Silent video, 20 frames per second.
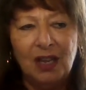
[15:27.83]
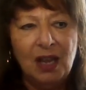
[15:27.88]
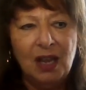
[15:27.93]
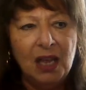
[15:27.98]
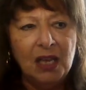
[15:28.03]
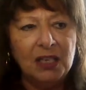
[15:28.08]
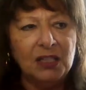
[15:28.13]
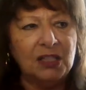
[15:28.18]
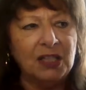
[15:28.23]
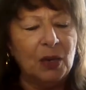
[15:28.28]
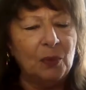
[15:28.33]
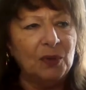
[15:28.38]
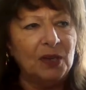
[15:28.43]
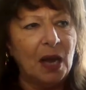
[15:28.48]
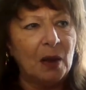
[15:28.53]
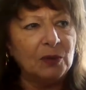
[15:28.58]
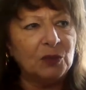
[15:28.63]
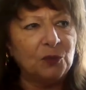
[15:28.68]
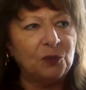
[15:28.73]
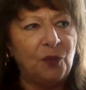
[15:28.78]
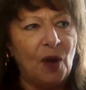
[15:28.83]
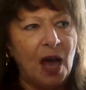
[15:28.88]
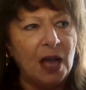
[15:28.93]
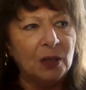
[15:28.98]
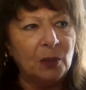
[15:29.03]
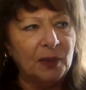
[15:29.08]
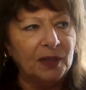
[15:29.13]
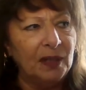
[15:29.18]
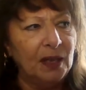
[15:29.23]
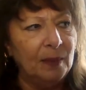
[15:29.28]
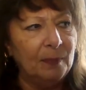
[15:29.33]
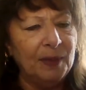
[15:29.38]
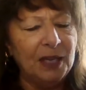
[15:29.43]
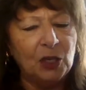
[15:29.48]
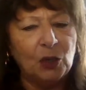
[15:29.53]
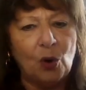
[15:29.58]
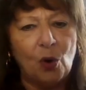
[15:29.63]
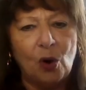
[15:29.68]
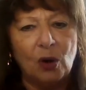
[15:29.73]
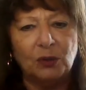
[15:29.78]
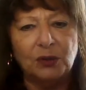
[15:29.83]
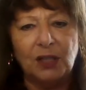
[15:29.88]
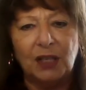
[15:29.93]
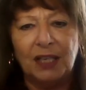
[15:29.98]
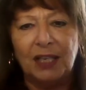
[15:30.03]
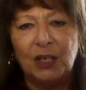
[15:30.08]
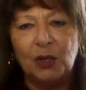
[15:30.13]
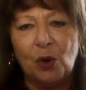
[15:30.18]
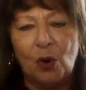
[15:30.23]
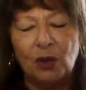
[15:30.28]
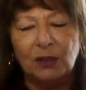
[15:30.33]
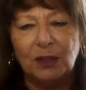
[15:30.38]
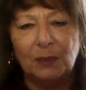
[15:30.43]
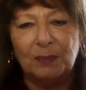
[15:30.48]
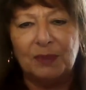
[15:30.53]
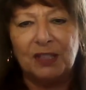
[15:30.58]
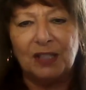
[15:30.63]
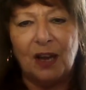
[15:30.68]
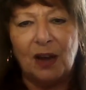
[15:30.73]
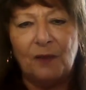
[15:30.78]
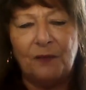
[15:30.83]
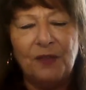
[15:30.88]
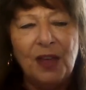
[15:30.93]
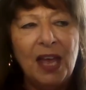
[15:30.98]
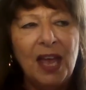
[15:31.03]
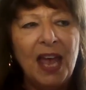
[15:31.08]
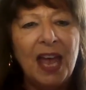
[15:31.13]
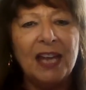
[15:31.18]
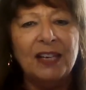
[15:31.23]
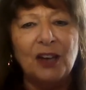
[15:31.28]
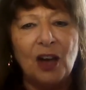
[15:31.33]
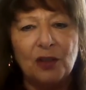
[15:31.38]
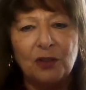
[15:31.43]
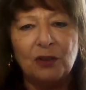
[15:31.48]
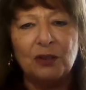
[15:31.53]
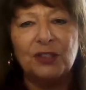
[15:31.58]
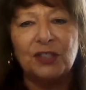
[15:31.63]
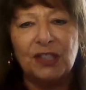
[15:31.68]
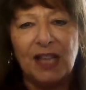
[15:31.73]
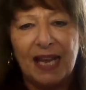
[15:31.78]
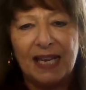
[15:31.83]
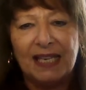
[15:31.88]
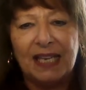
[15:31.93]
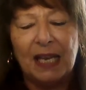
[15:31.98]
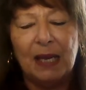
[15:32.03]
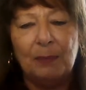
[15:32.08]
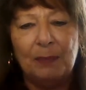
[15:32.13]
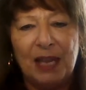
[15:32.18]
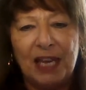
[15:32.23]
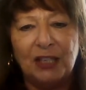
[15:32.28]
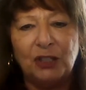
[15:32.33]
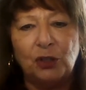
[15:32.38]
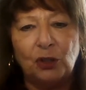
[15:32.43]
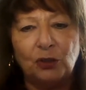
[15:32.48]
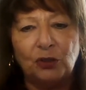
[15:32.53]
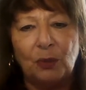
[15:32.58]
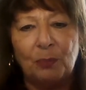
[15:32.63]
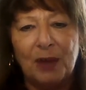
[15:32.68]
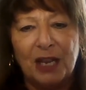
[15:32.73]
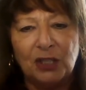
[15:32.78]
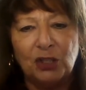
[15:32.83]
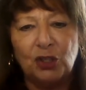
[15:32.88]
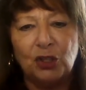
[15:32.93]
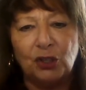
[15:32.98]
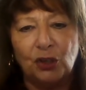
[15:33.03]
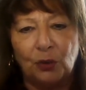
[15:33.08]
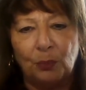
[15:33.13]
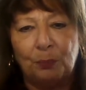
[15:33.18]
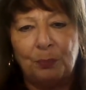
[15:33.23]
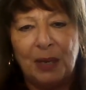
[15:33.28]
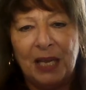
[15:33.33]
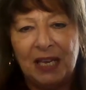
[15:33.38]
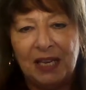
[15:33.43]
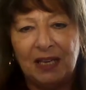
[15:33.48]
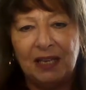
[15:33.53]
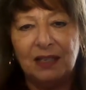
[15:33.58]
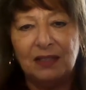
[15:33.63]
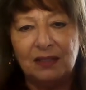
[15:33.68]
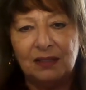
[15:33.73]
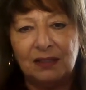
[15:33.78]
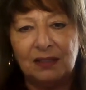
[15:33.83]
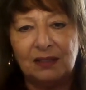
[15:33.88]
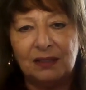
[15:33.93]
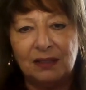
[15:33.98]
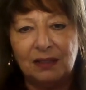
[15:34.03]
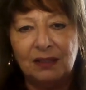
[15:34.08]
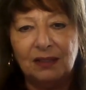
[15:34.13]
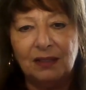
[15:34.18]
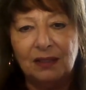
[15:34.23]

You see, when I was following him, he called himself and others like him interdimensional beings.